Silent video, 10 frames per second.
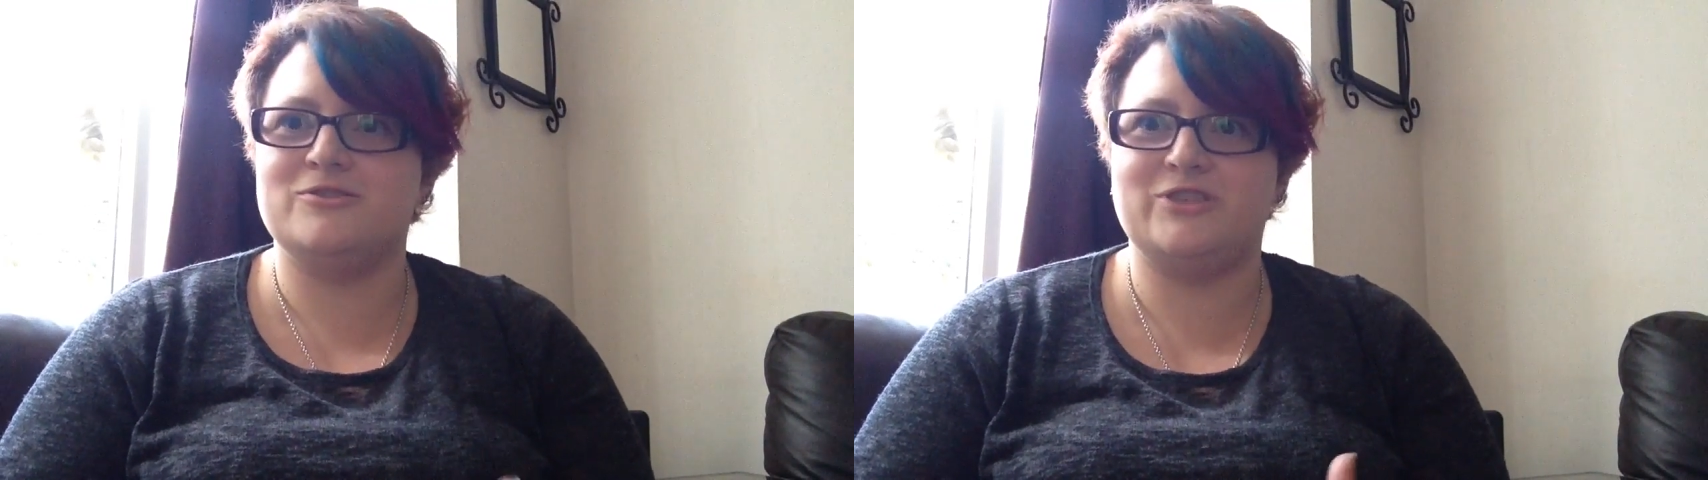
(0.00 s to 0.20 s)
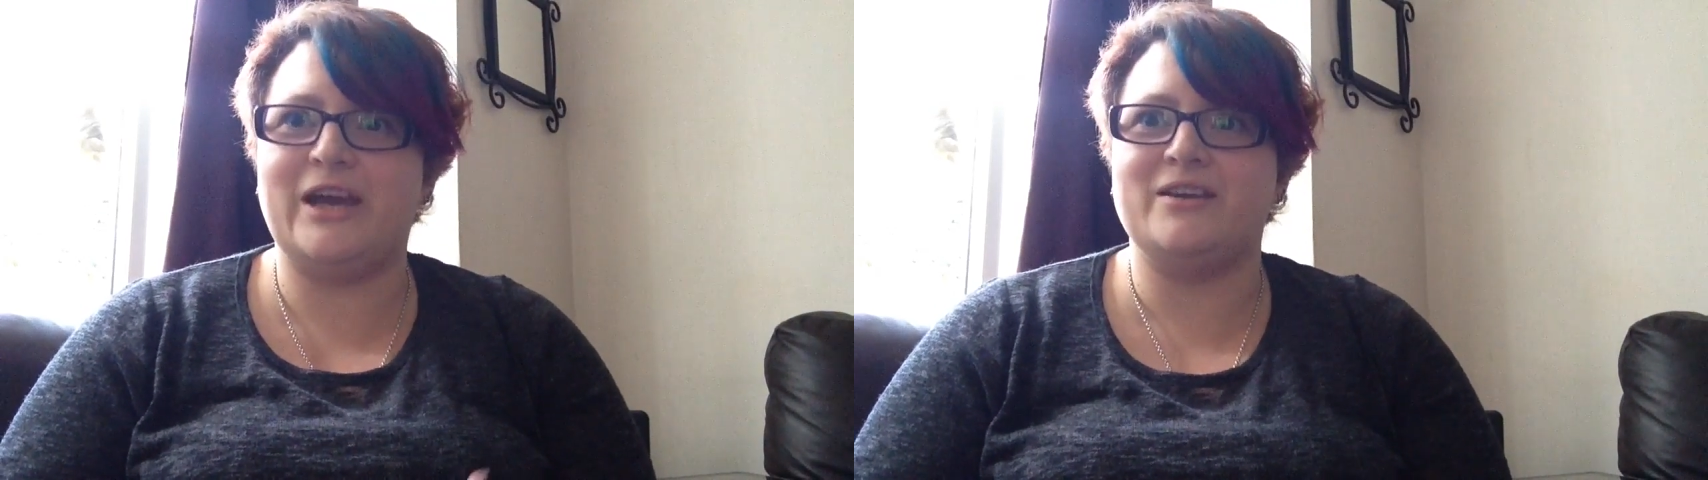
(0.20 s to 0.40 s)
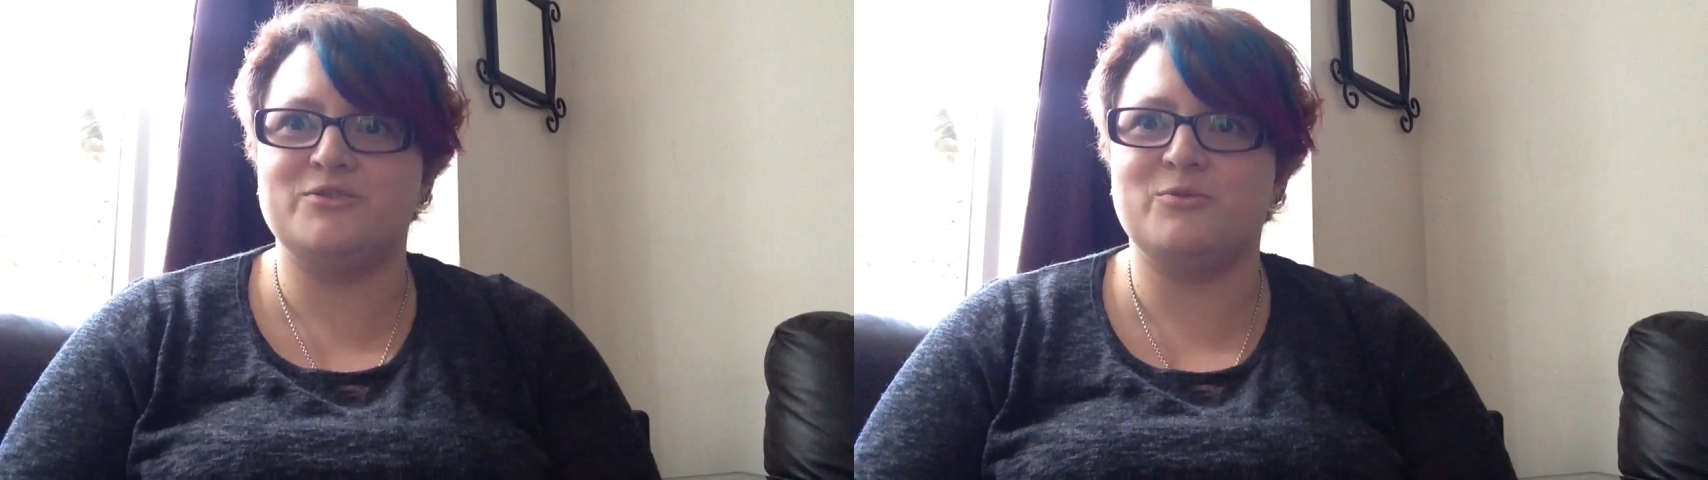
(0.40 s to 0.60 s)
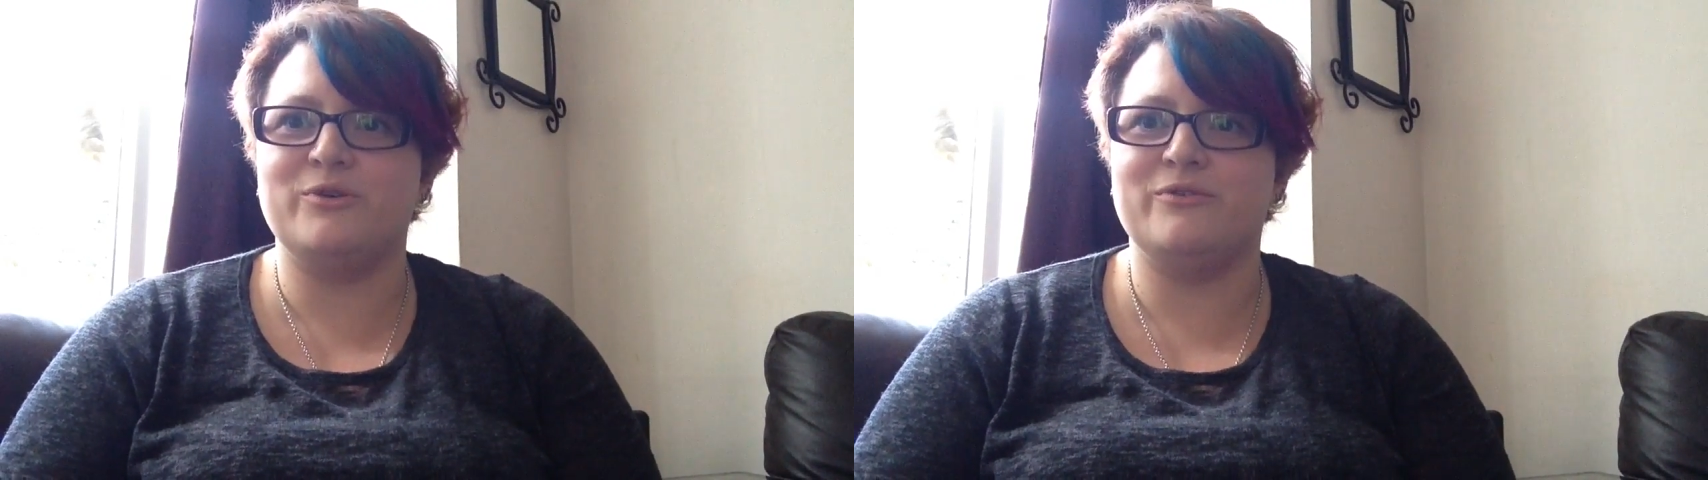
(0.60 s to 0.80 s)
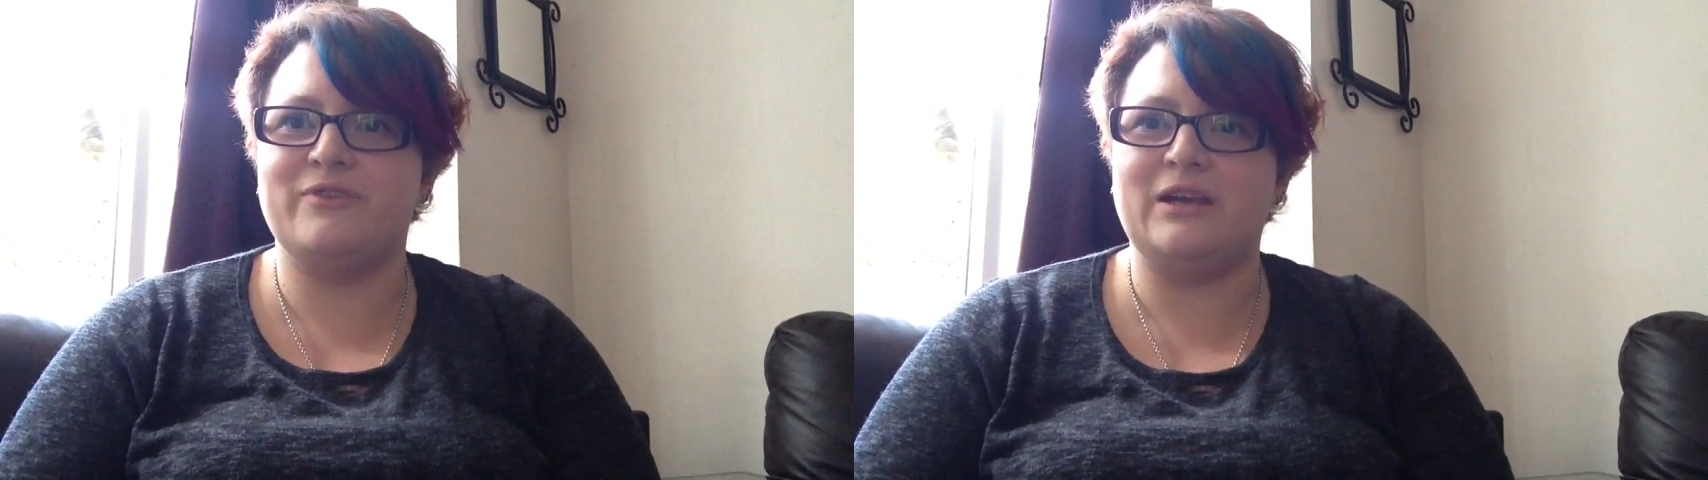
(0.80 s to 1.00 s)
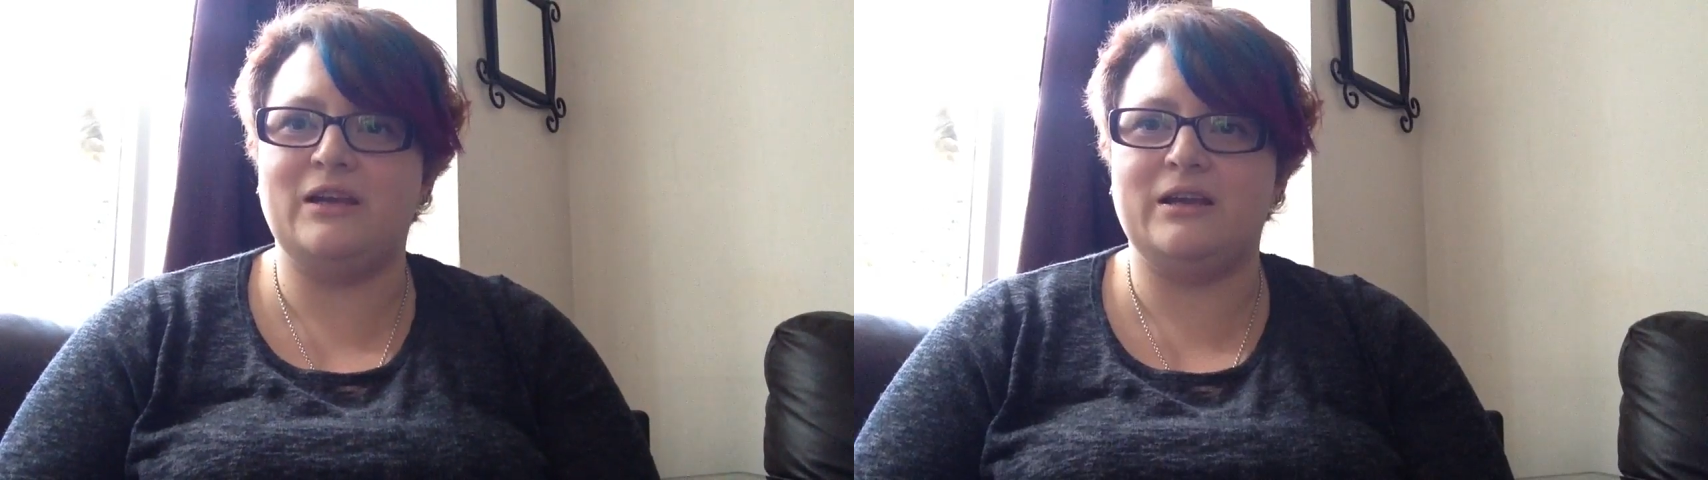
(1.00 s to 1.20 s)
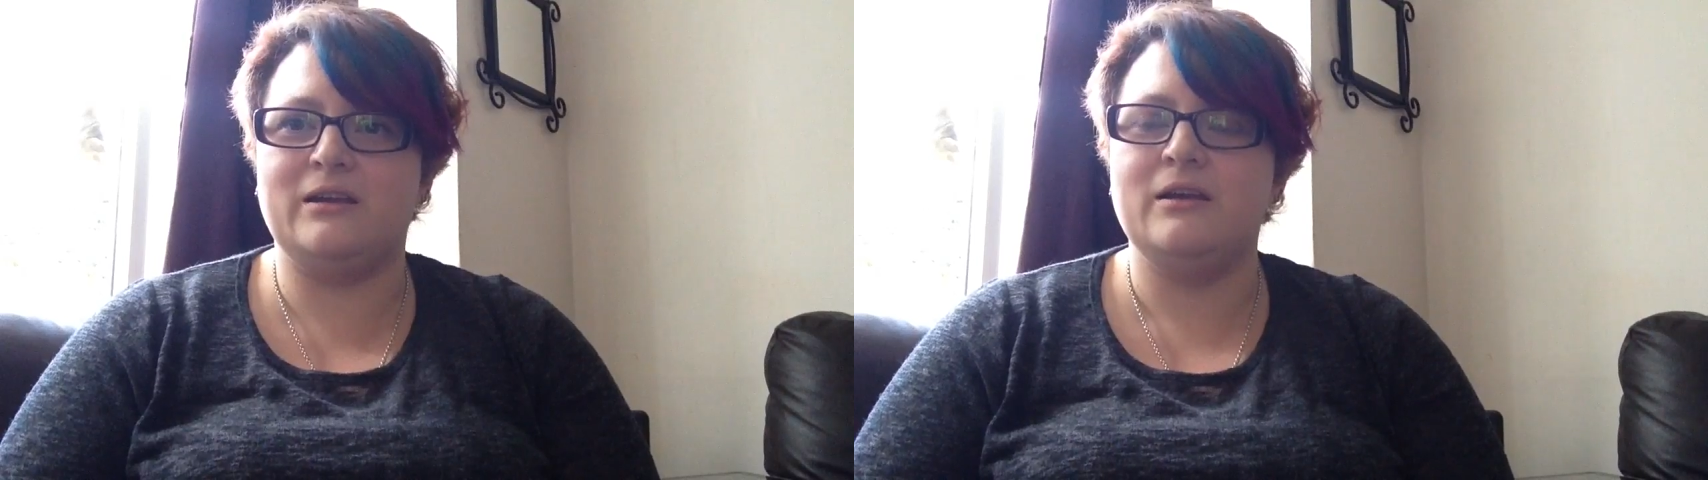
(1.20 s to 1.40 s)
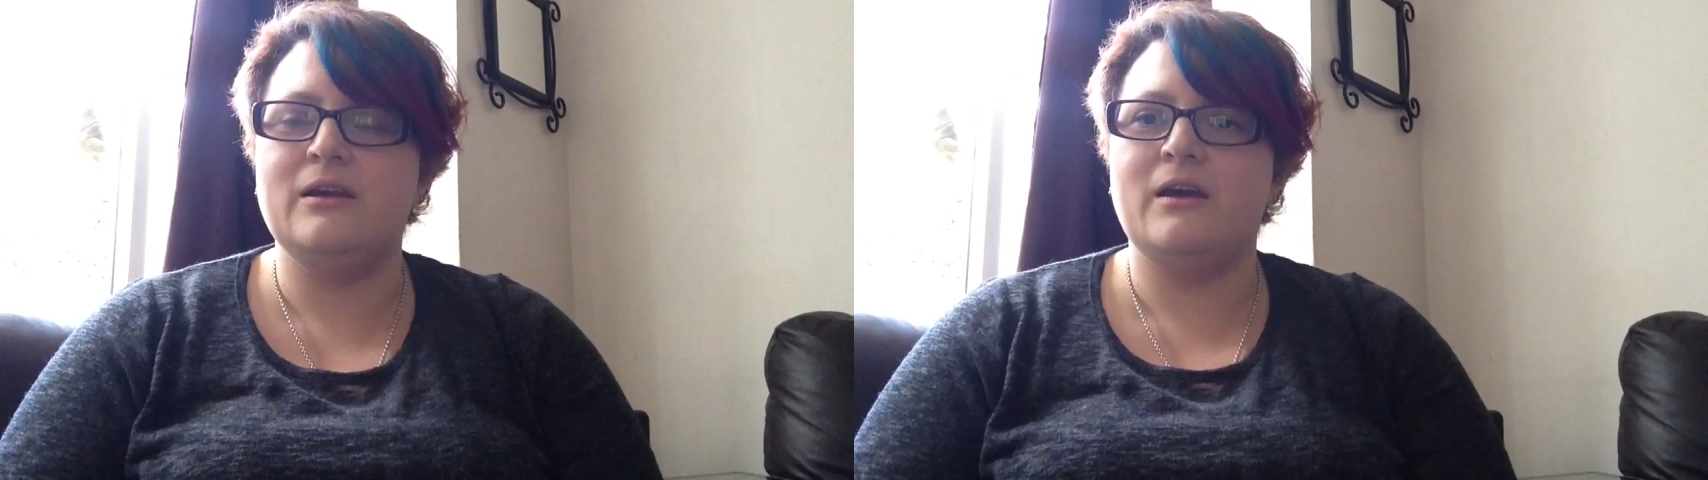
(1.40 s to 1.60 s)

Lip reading: change what you're feeling.